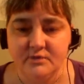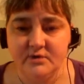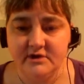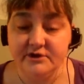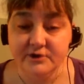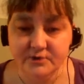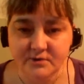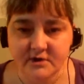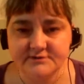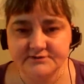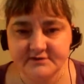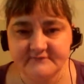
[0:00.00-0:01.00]
while you
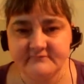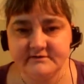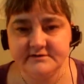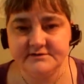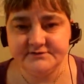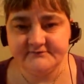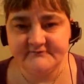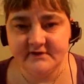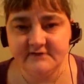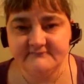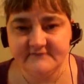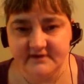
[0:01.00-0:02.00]
are suffering to
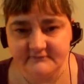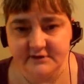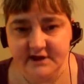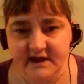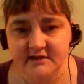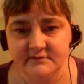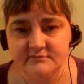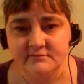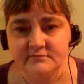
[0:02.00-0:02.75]
survive every day